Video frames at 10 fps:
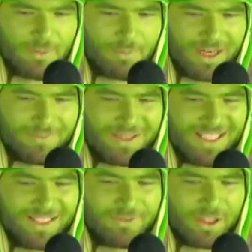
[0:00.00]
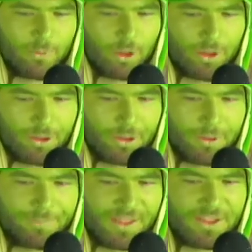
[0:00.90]
But I'm the evening worker,
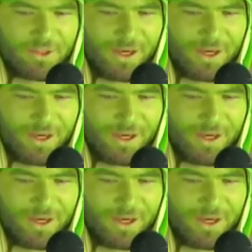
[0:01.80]
so